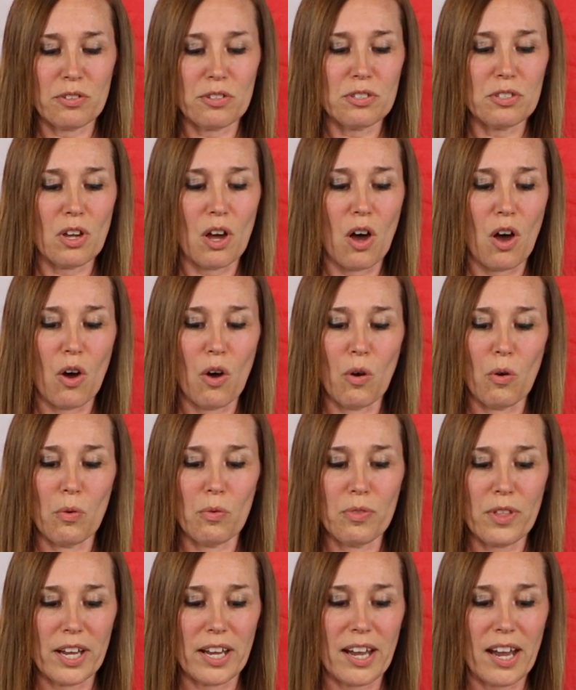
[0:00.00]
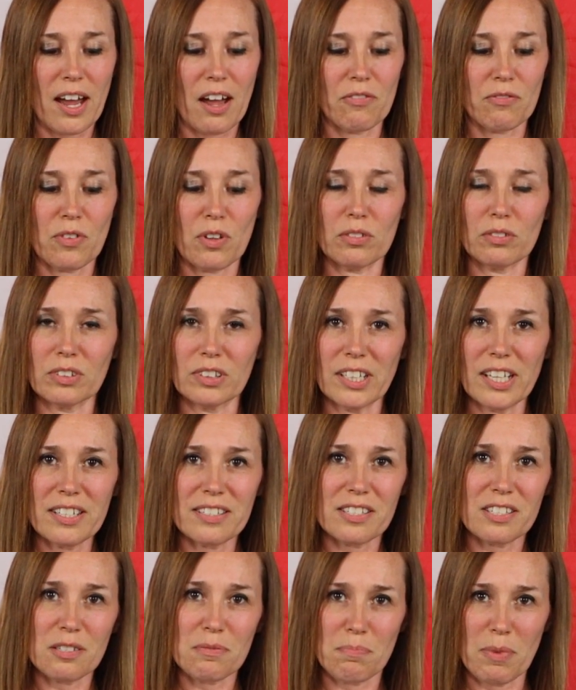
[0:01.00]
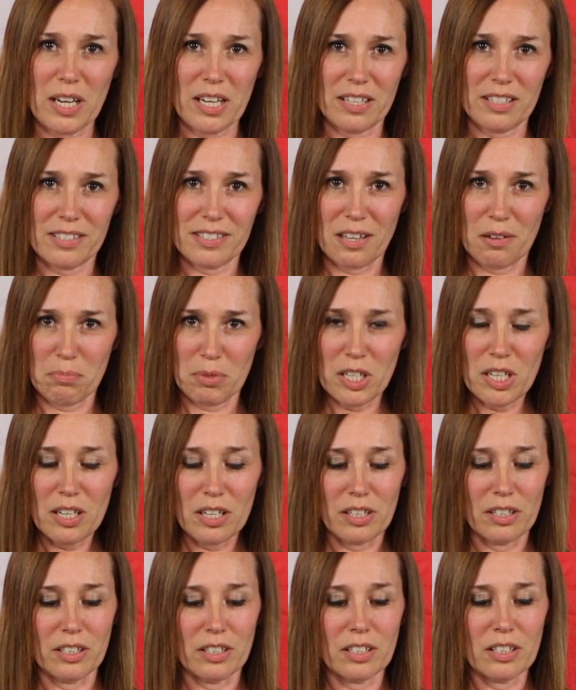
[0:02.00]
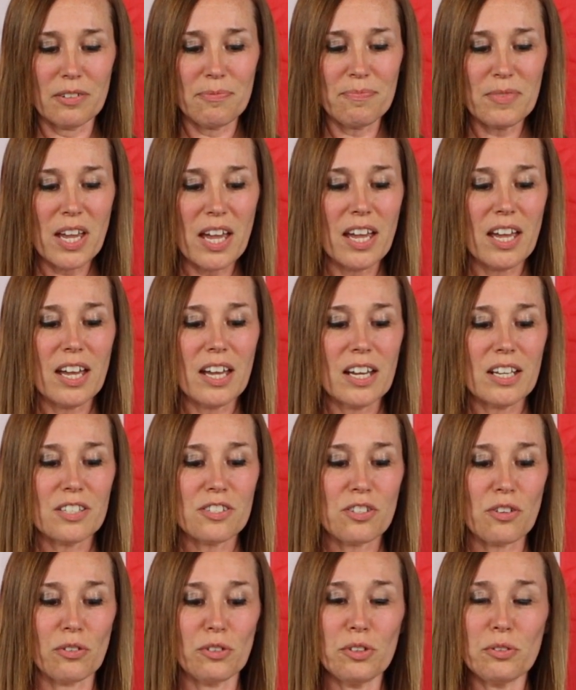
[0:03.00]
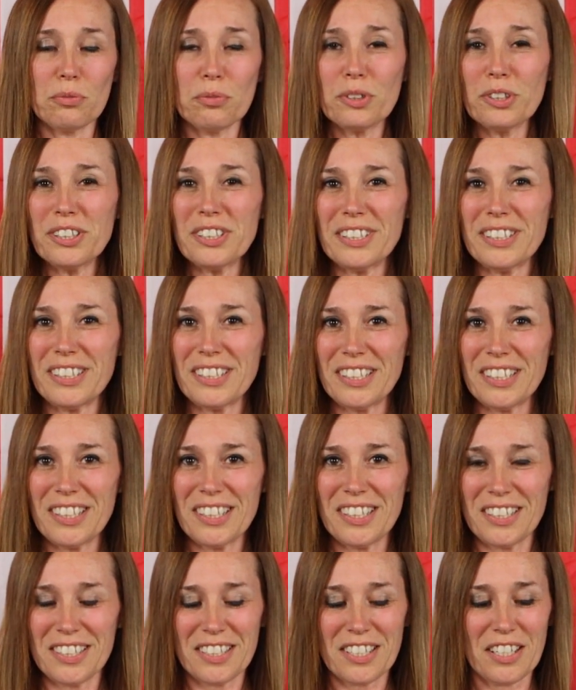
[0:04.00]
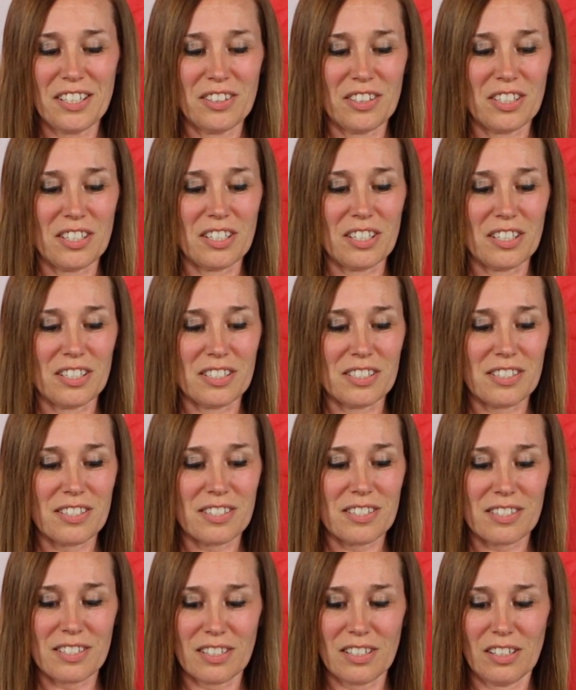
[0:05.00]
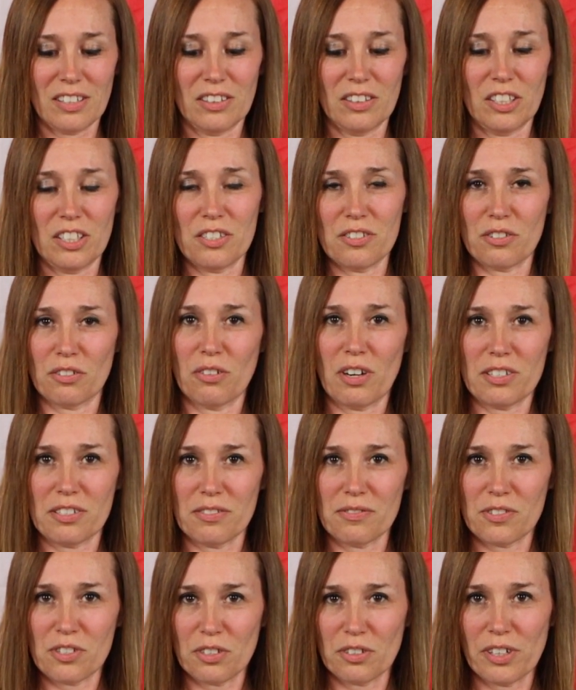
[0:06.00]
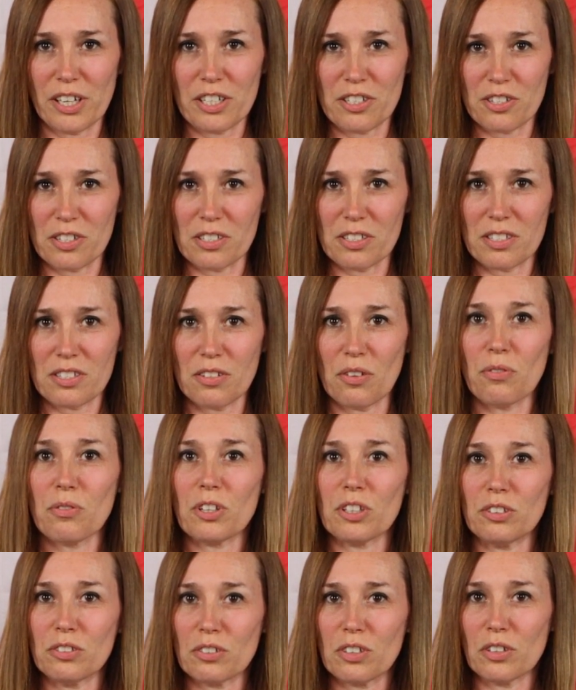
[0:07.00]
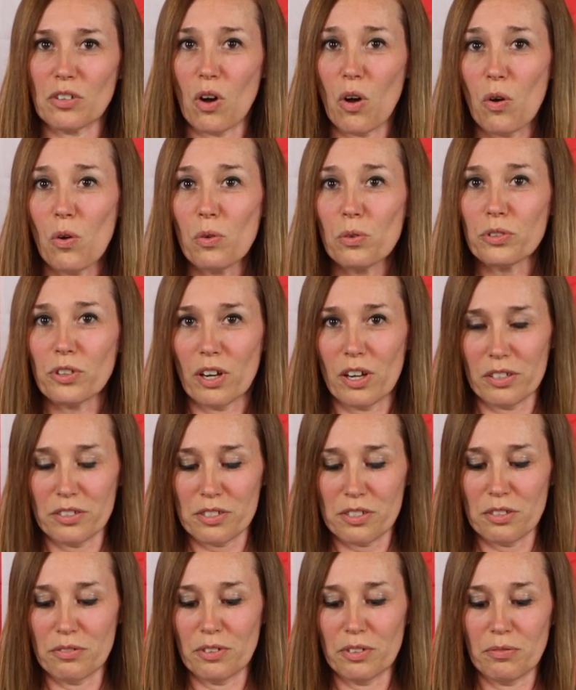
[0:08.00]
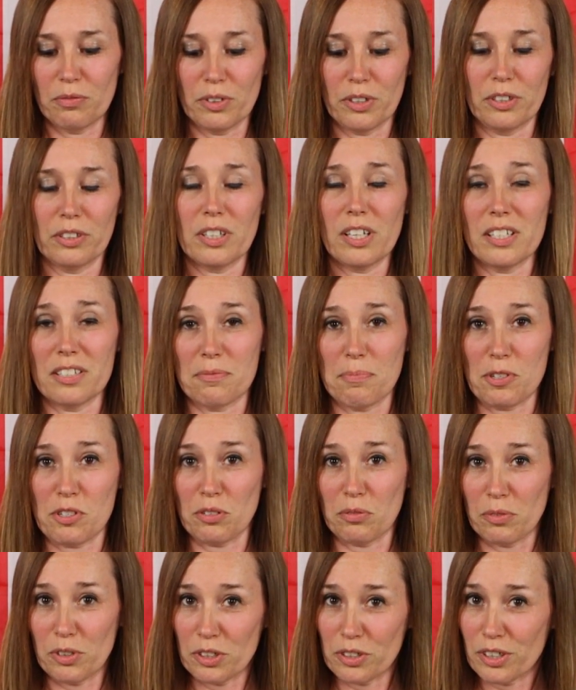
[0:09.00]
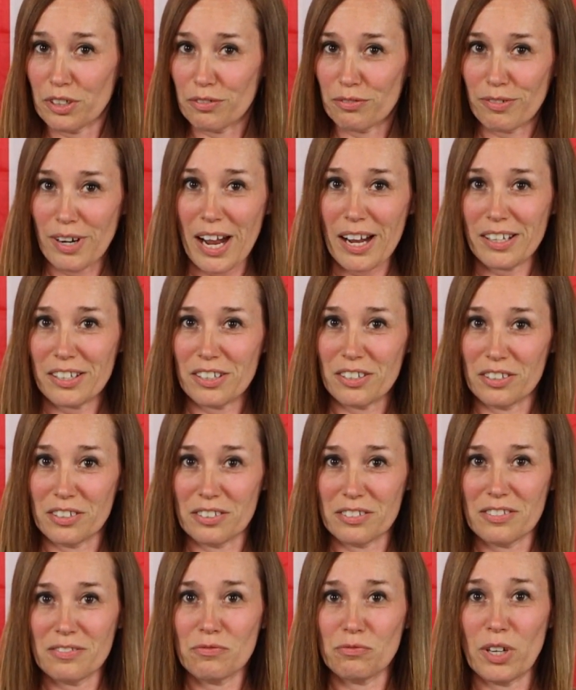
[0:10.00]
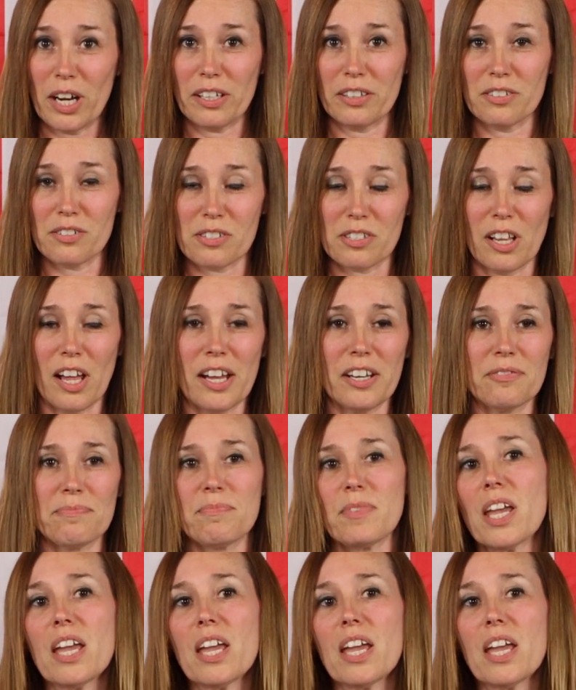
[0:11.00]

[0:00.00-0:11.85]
So they have less space up here. So you really need these aggressive serrations so that you can hold on to it especially when you're going to rack your slide.